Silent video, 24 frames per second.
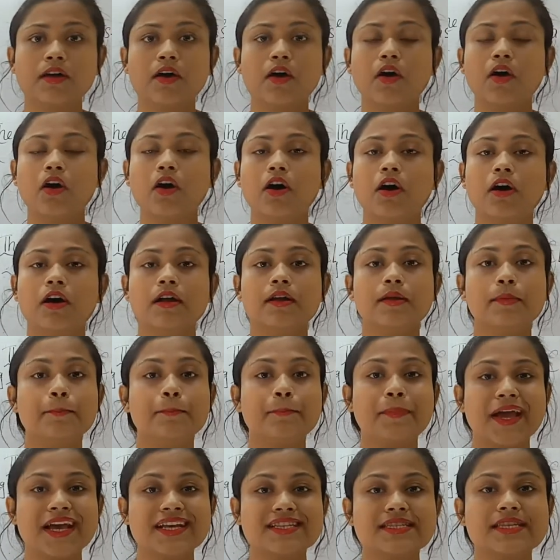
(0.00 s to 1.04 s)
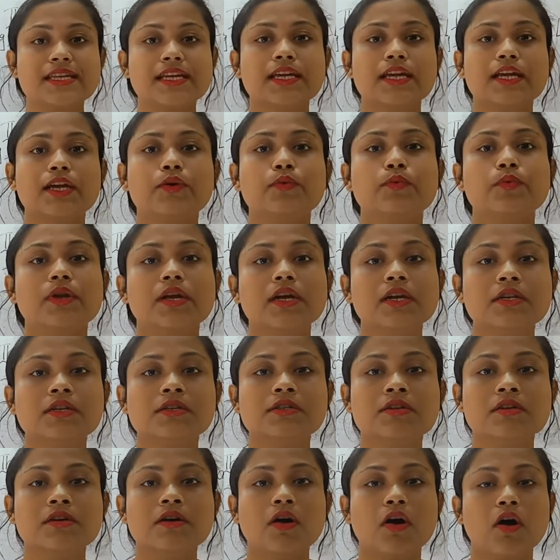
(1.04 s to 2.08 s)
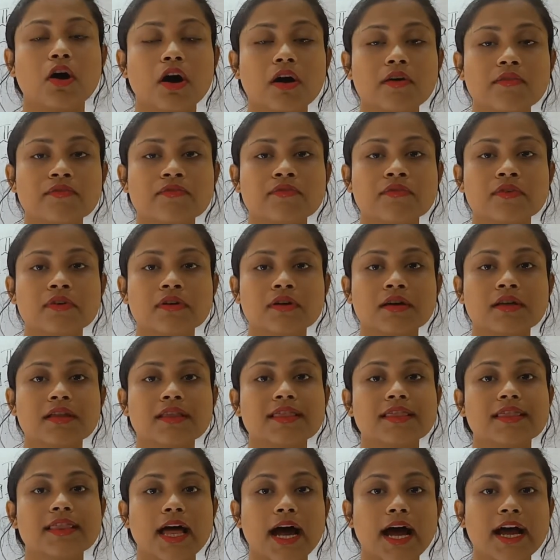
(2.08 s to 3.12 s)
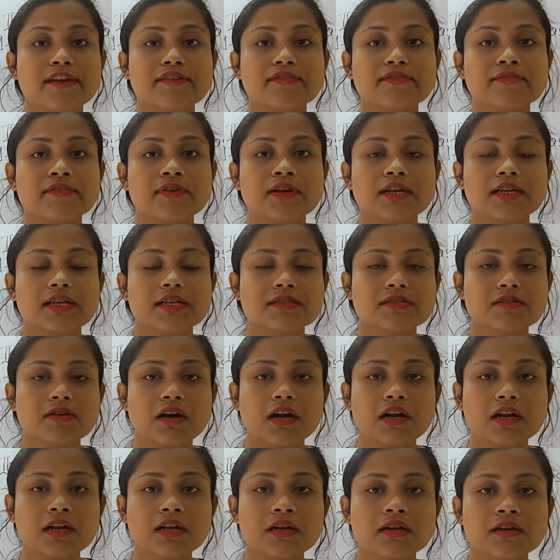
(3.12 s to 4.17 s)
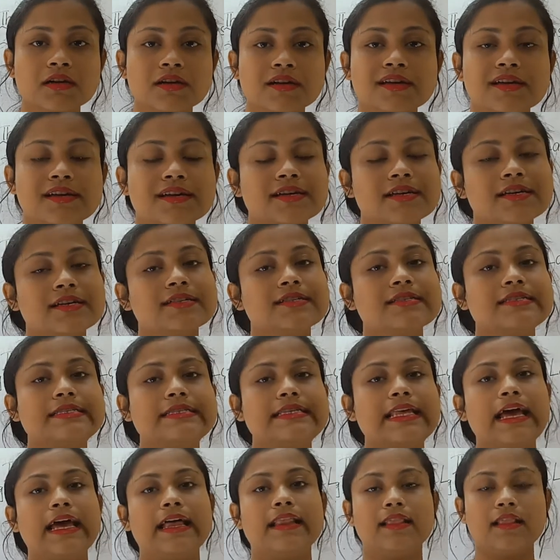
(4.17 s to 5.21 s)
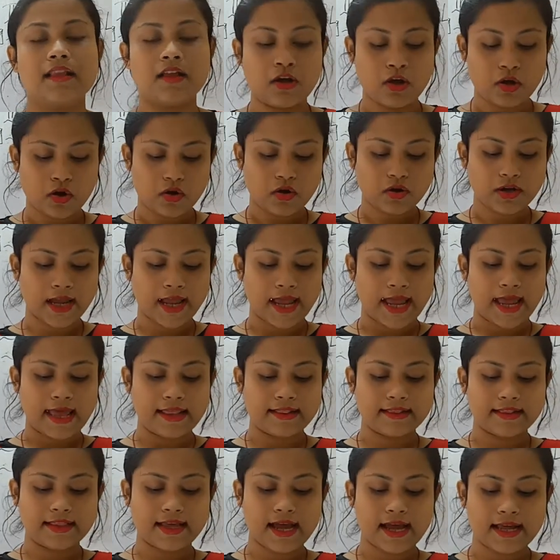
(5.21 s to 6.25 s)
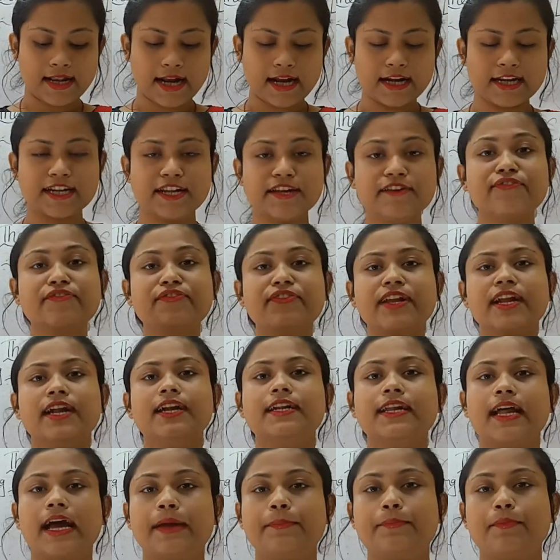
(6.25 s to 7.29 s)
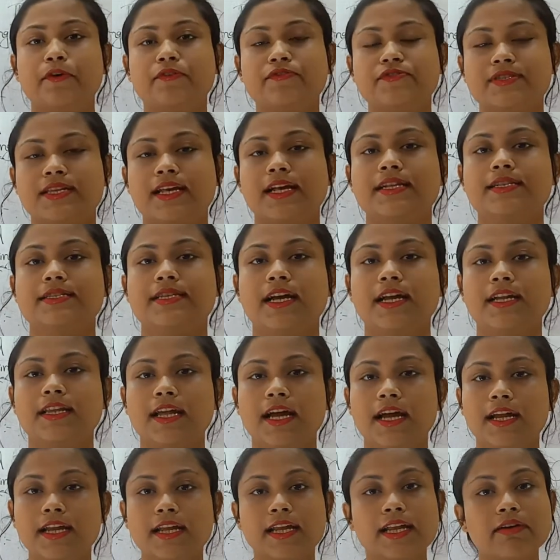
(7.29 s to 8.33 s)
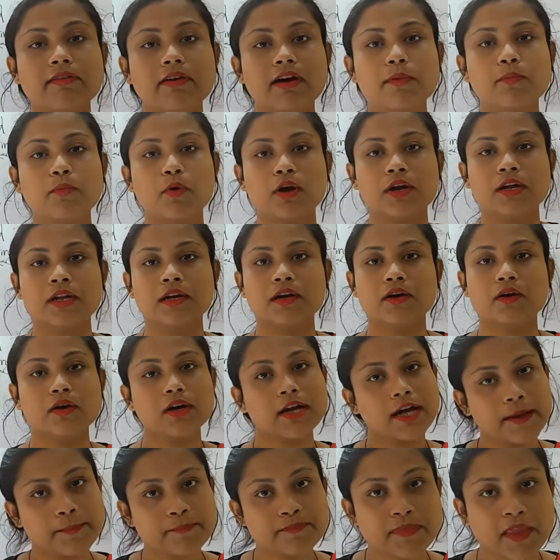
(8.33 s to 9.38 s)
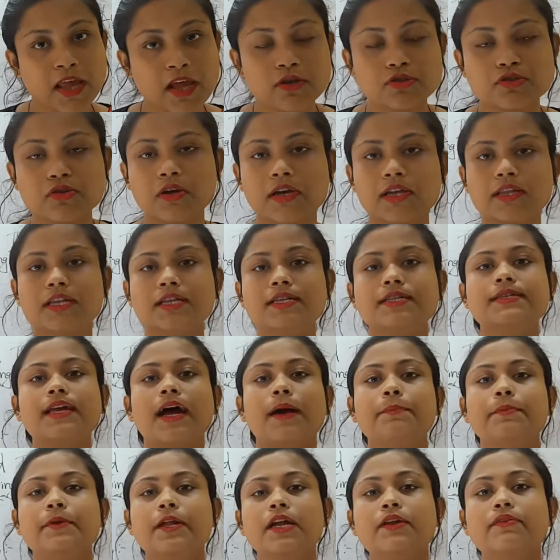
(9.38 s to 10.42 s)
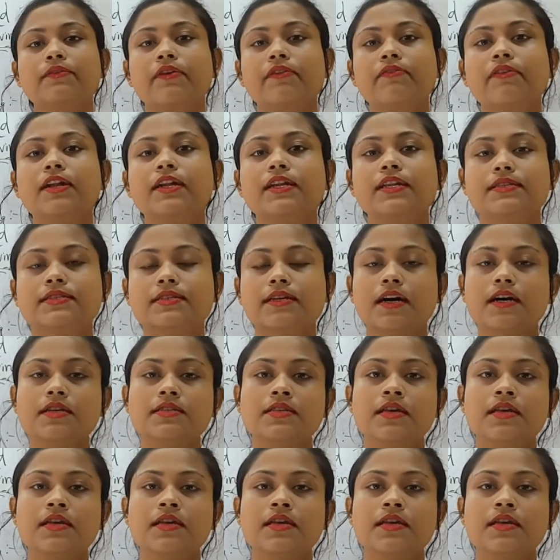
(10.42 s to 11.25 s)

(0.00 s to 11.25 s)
or basic unit of life. It is called cell. Okay, and there are different type of cells are there in our body. Okay, so in this chapter we will discuss